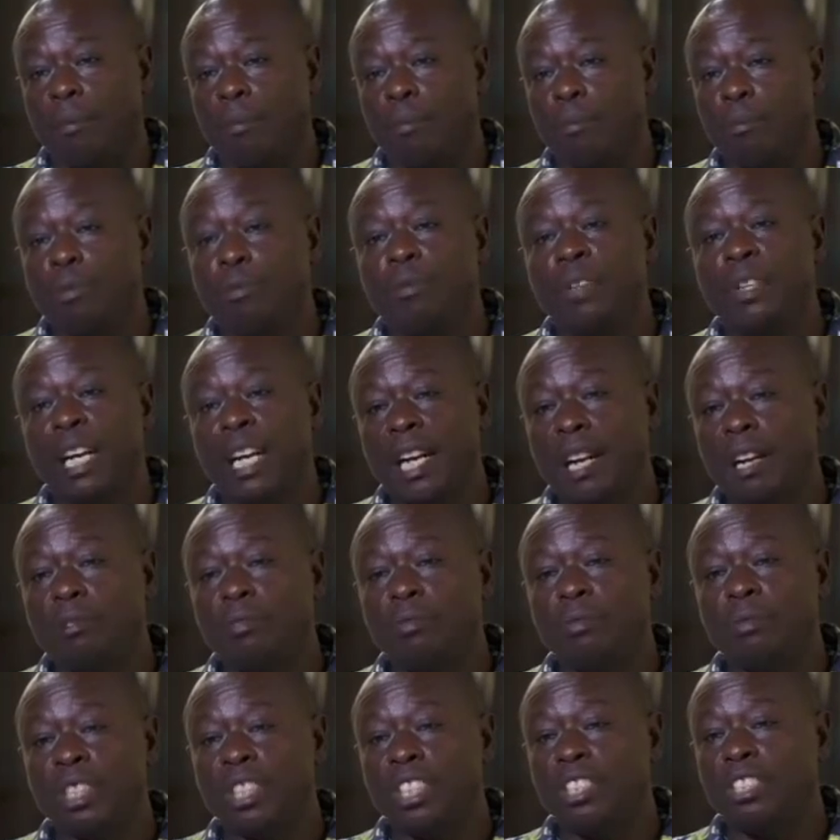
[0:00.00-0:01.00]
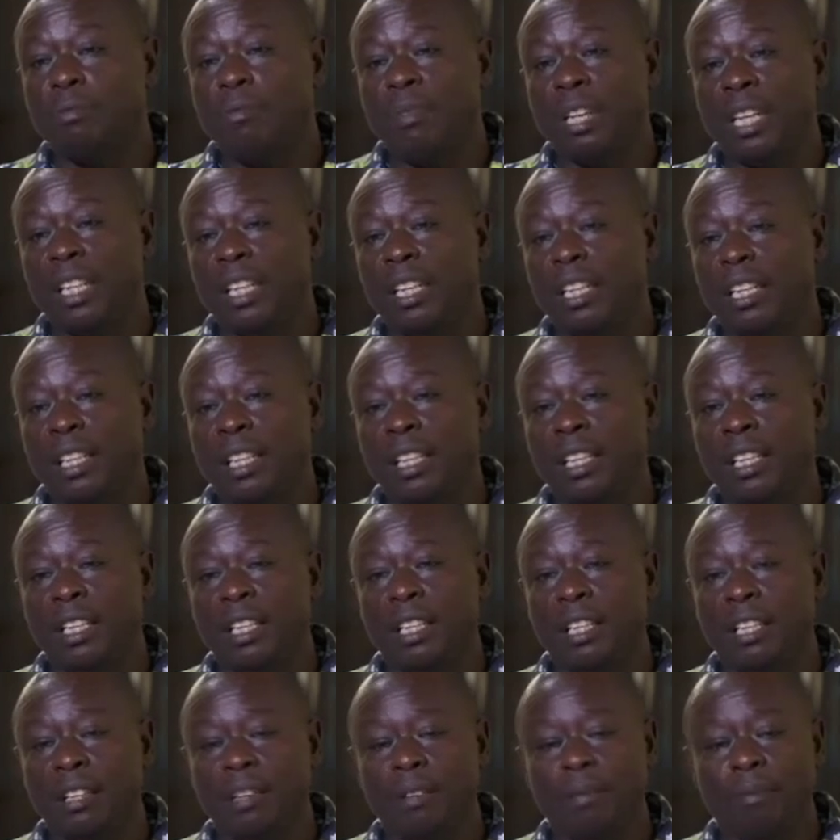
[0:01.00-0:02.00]
Moving around with this
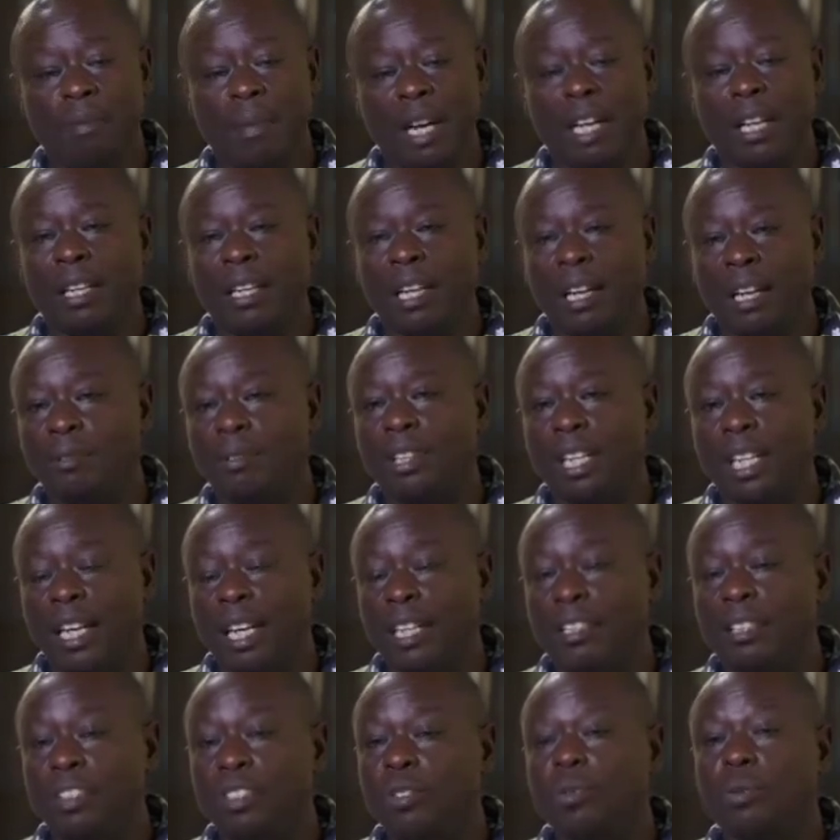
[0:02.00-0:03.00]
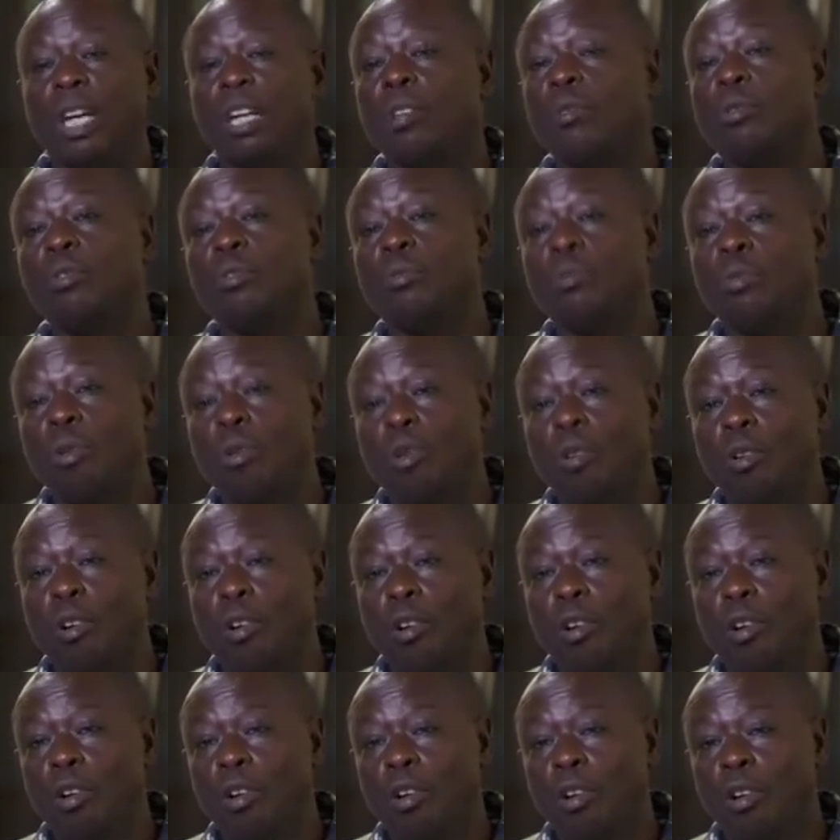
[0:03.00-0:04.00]
money, man around the country, you can go broke.
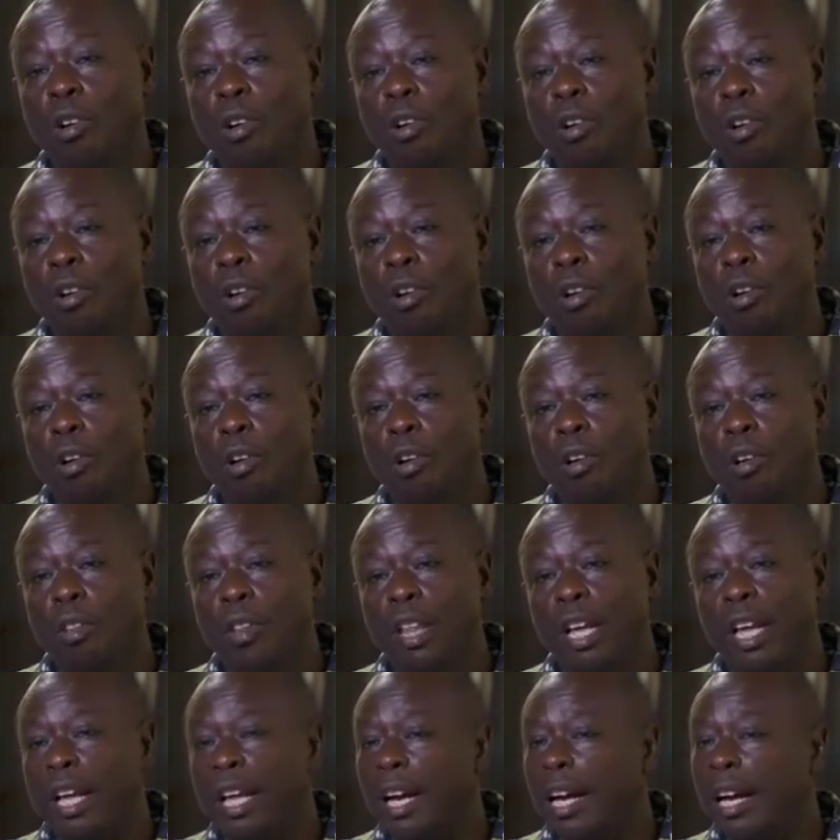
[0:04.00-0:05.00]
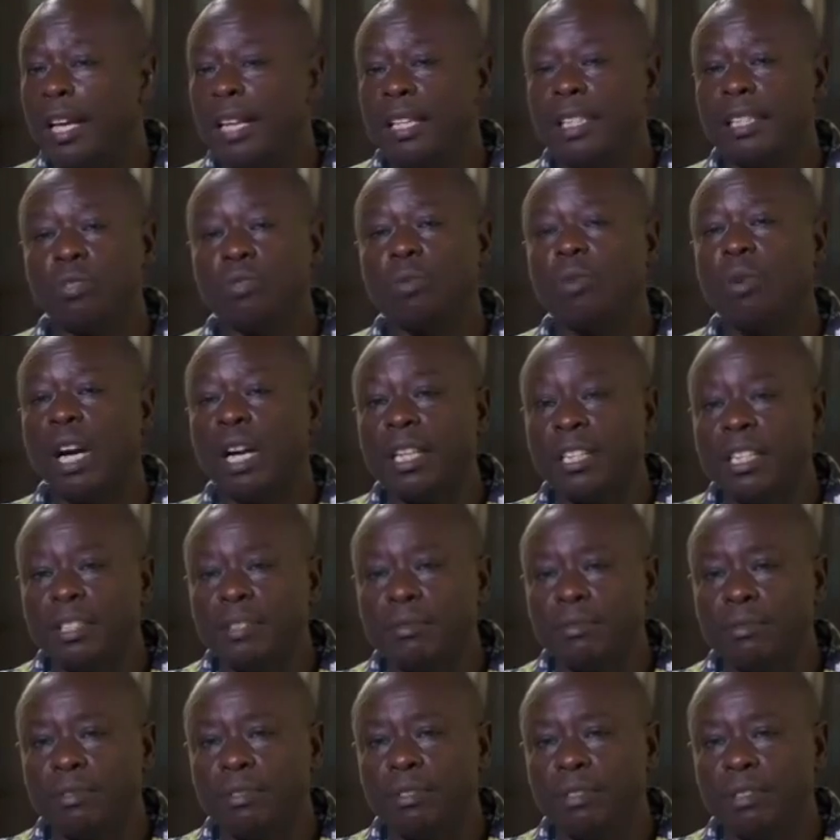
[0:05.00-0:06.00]
The guy is so
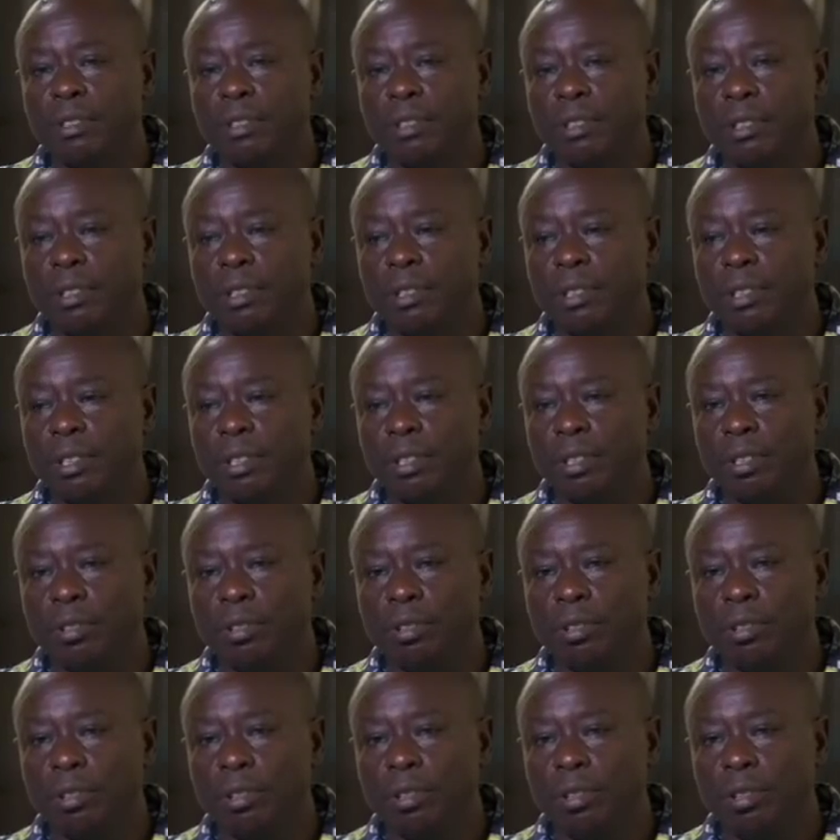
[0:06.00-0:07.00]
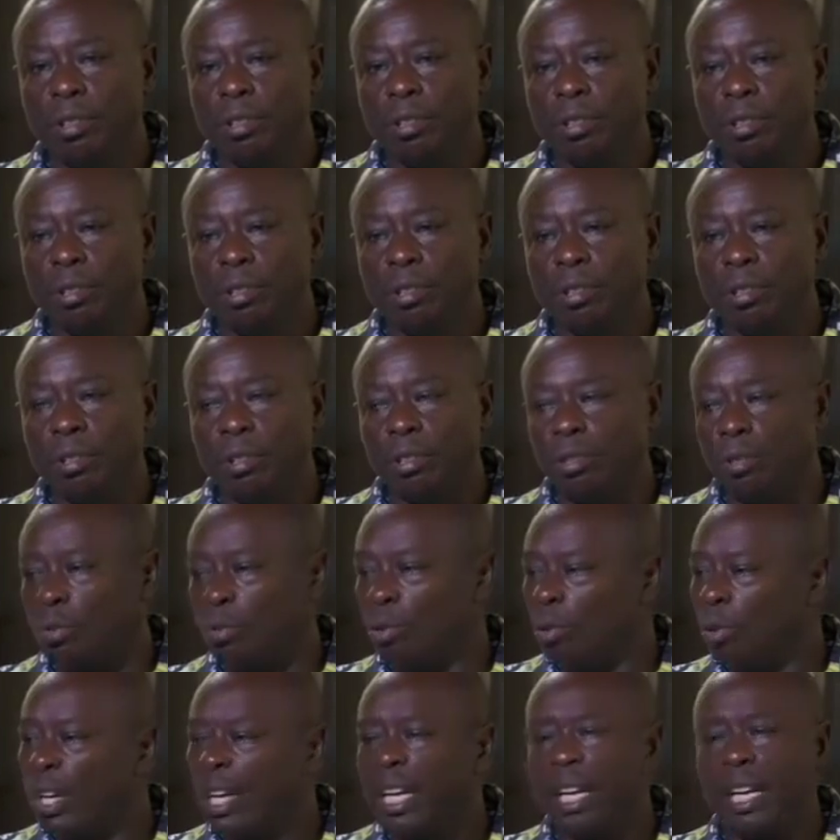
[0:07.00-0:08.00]
active. You know, you're
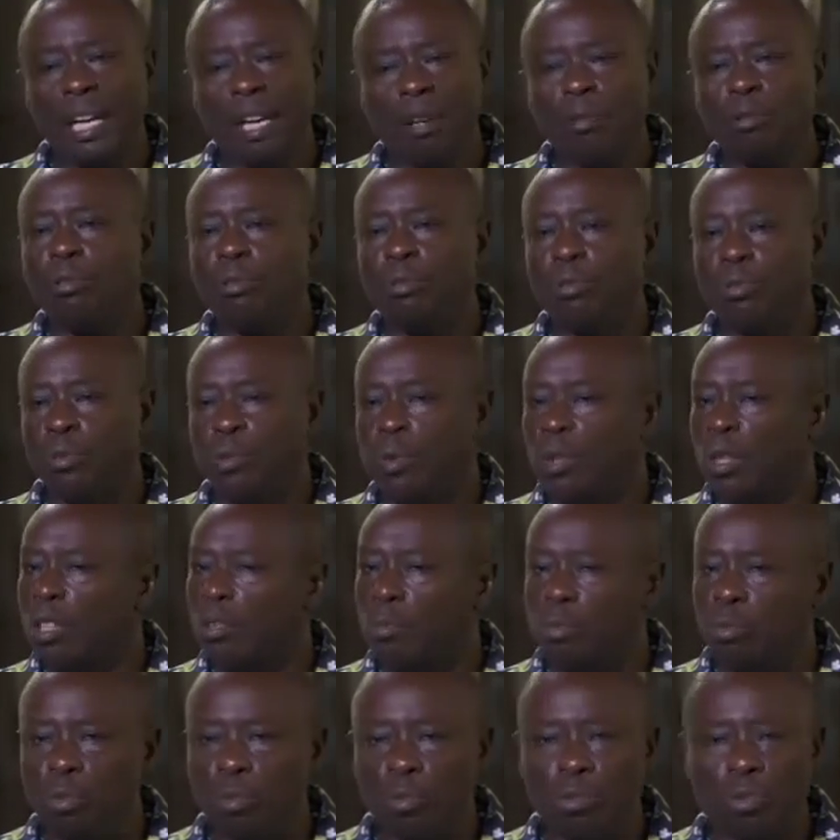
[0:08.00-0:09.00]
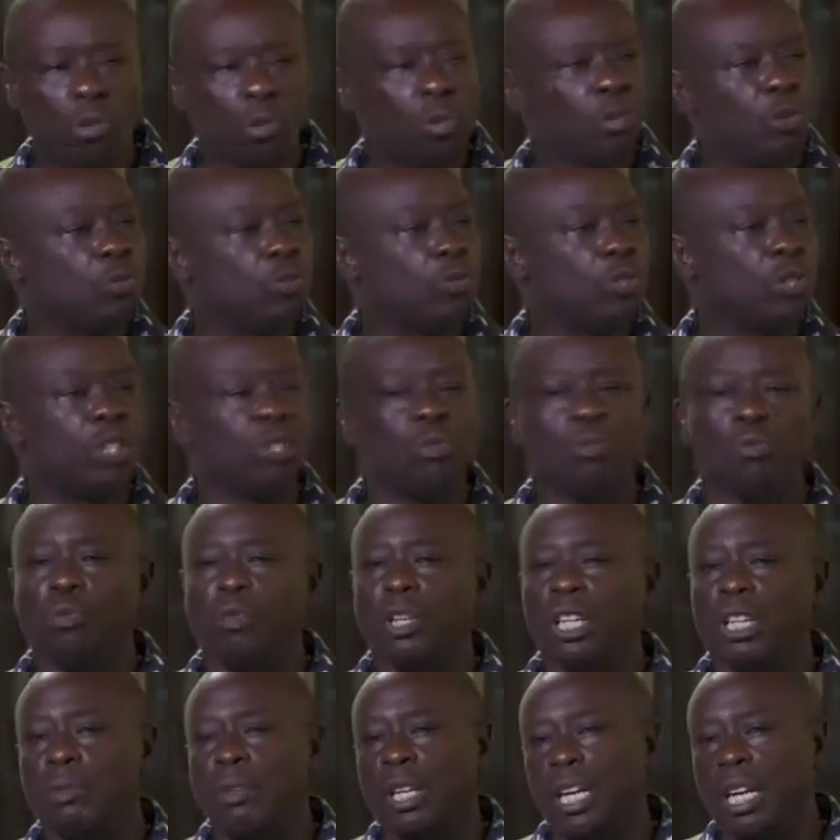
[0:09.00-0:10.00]
going out with William Ruto, you need to
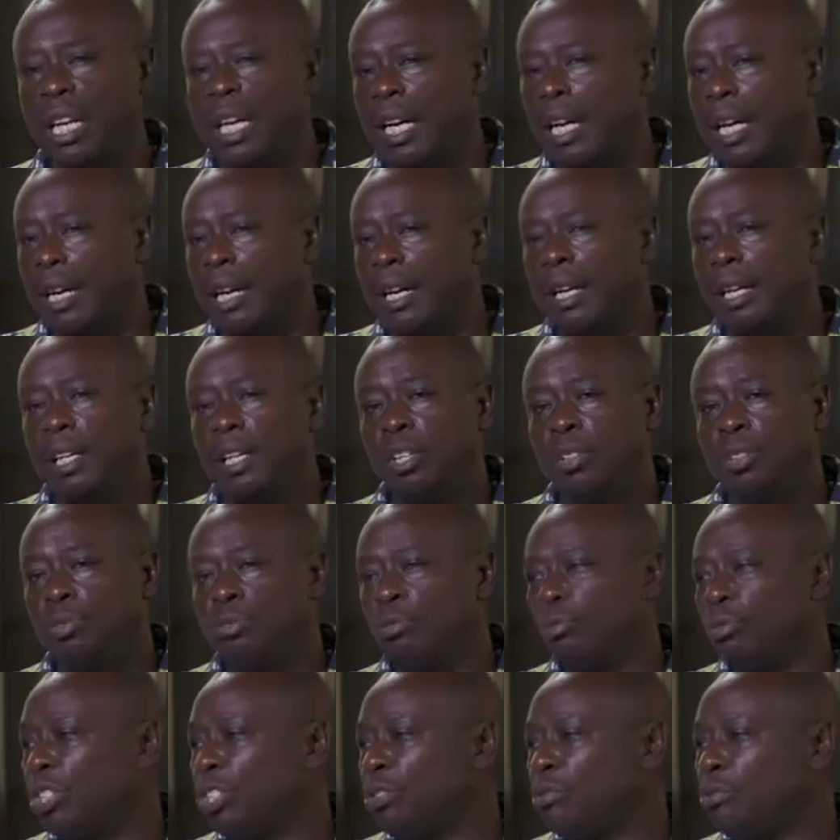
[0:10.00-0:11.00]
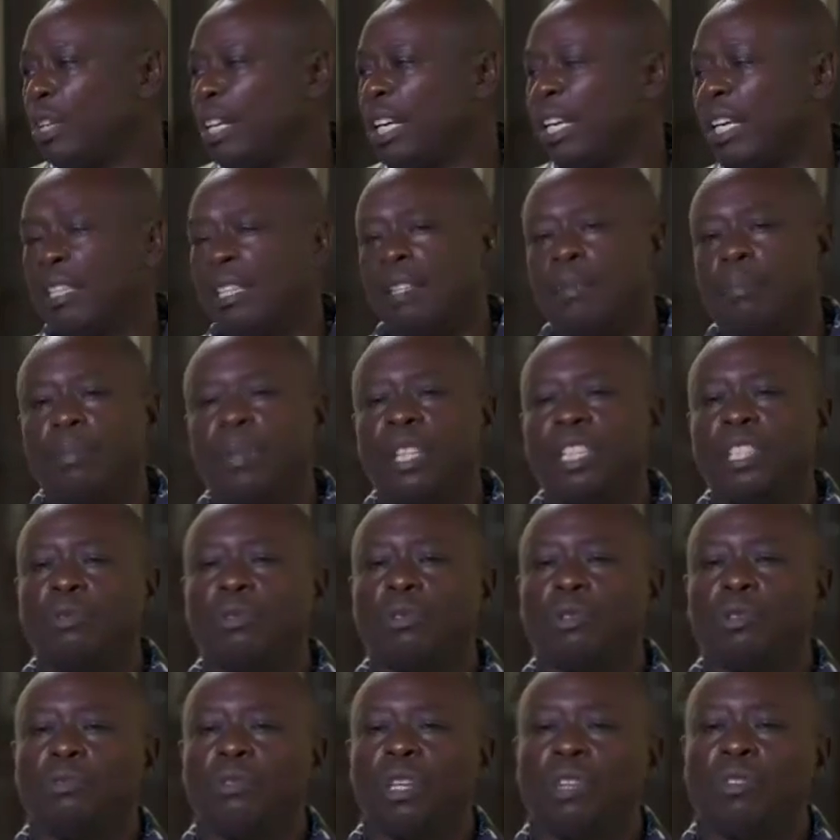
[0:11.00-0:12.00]
fuel your car, you need to get a place
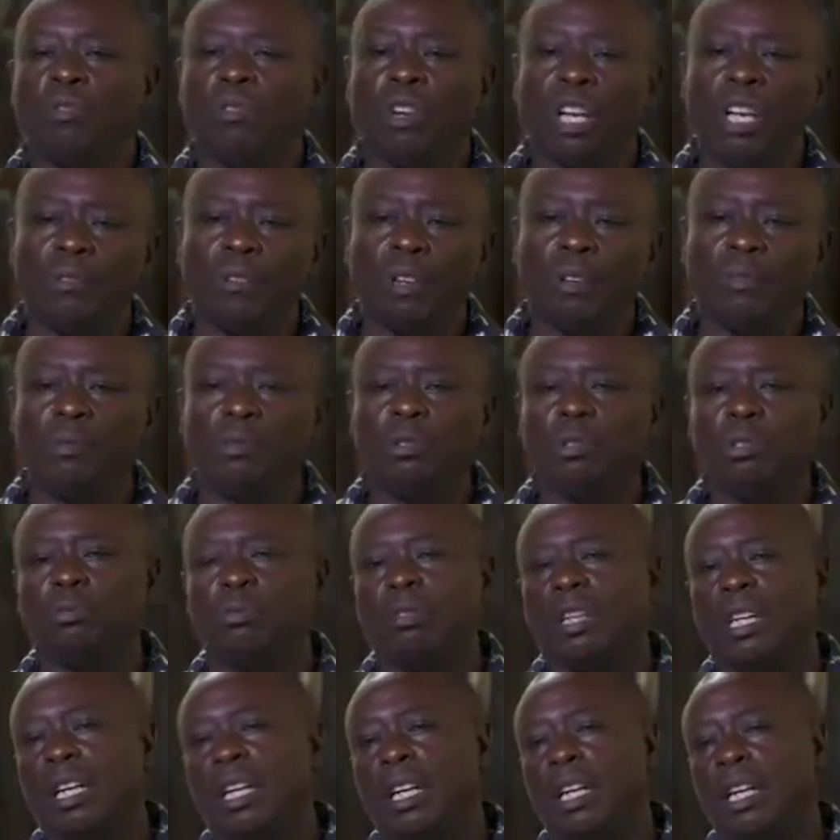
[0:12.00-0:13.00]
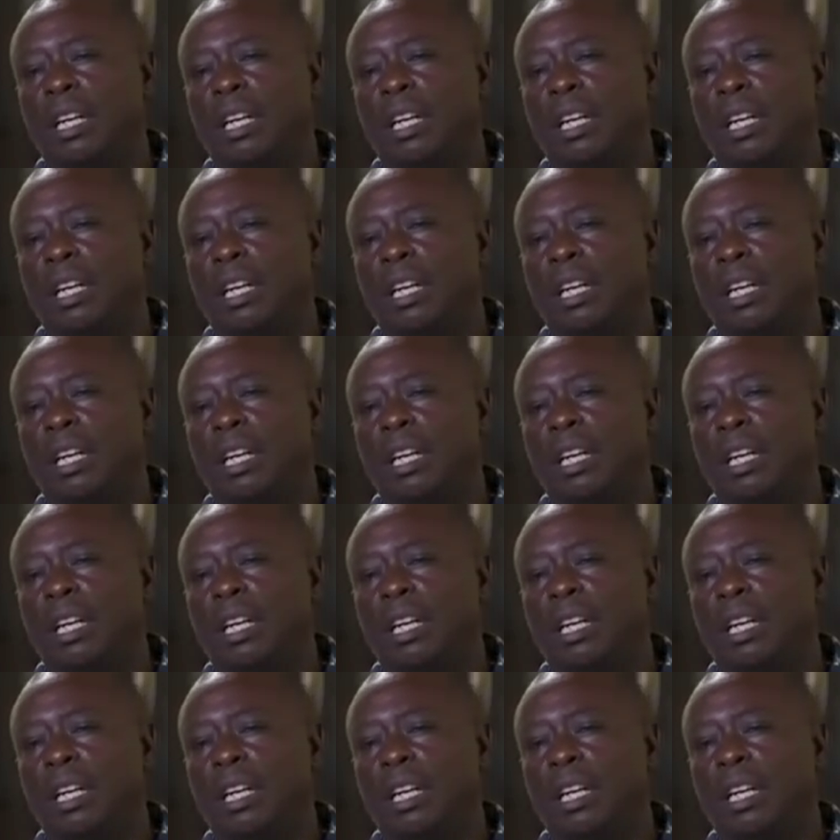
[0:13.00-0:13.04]
for your driver, for your